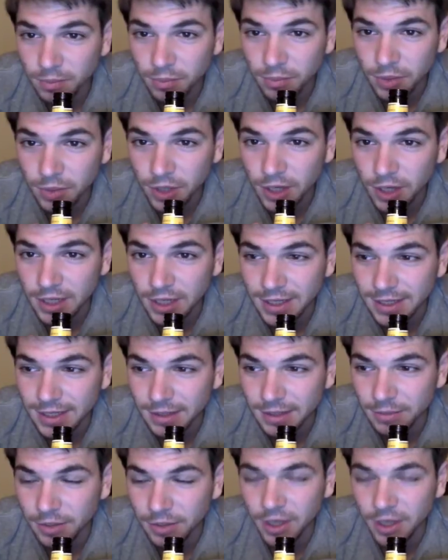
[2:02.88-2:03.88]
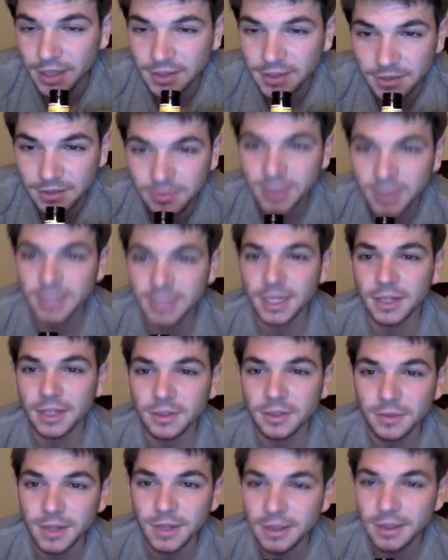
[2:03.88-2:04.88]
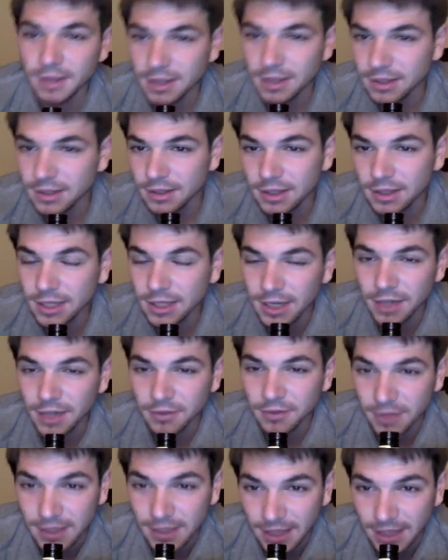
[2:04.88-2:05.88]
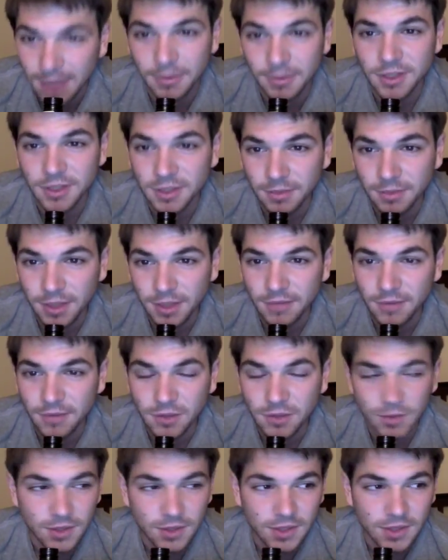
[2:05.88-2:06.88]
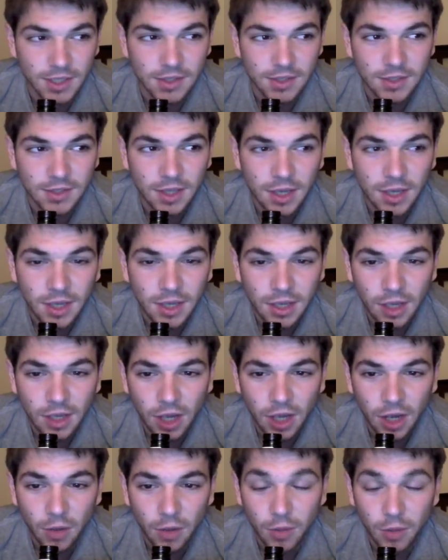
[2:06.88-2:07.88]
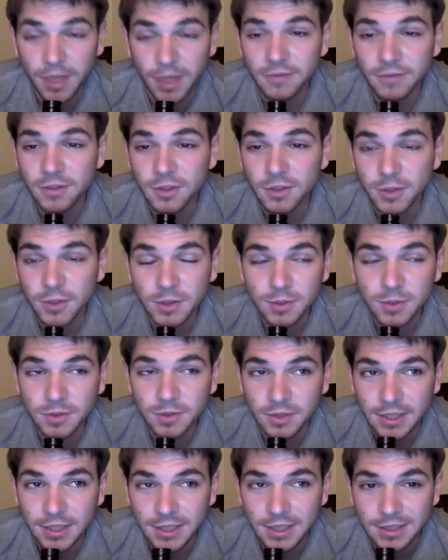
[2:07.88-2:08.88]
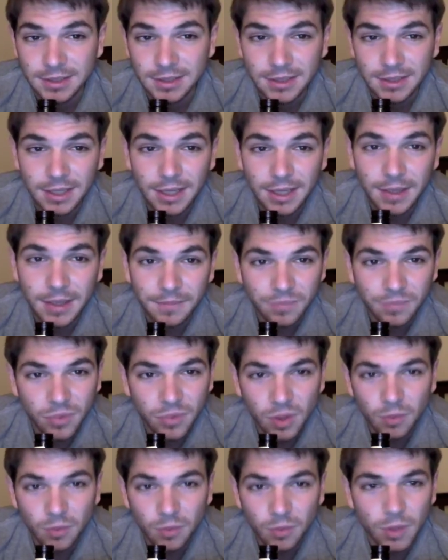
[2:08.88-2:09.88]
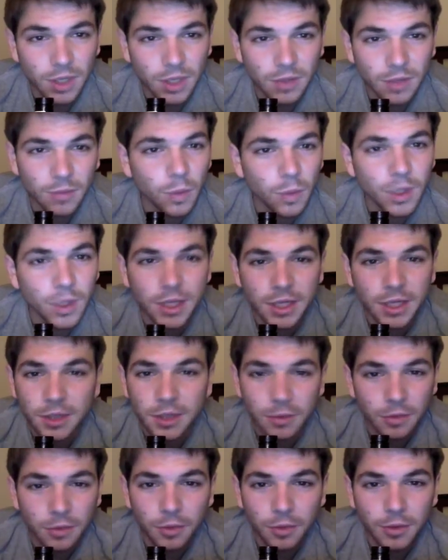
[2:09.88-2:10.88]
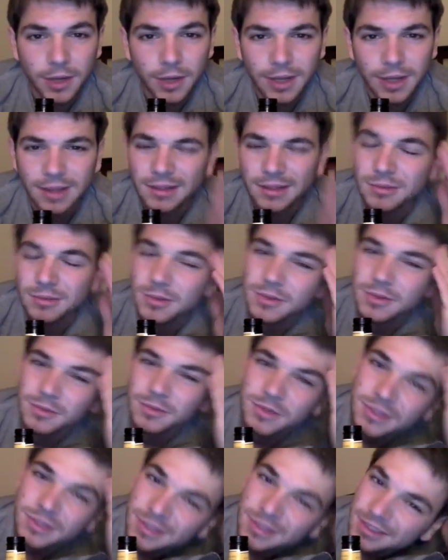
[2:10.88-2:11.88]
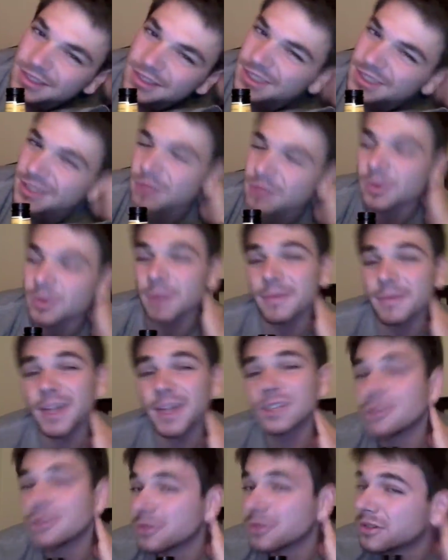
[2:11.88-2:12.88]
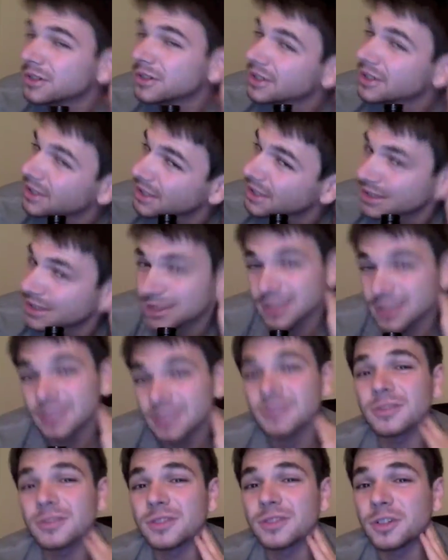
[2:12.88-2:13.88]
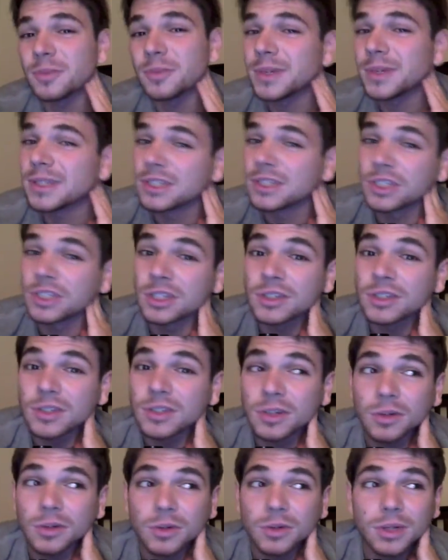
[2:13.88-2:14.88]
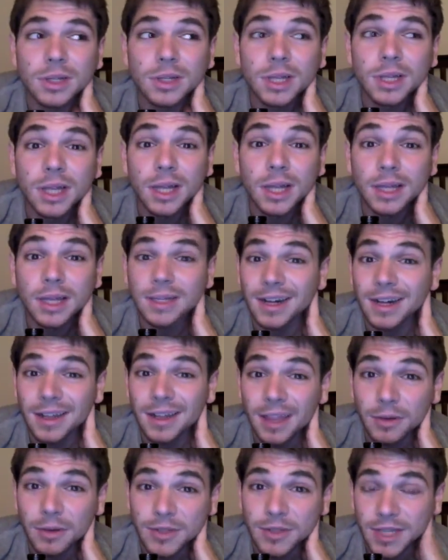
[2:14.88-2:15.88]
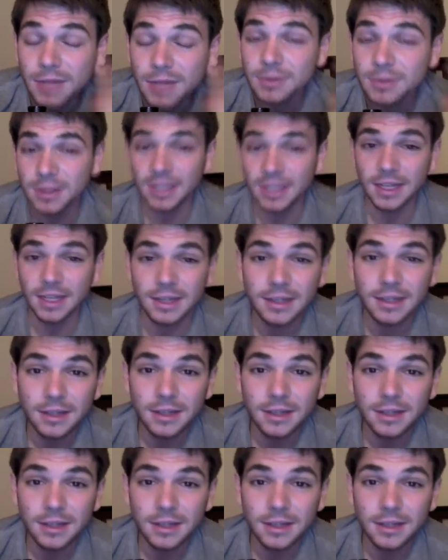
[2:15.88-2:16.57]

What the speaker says: Brionac simply cannot do the damage that Painful Choice has. When Painful Choice was released, what are you going to do? Was it released in what? Magic Ruler, Sinister Serpent, Jinzo. None of that was out then.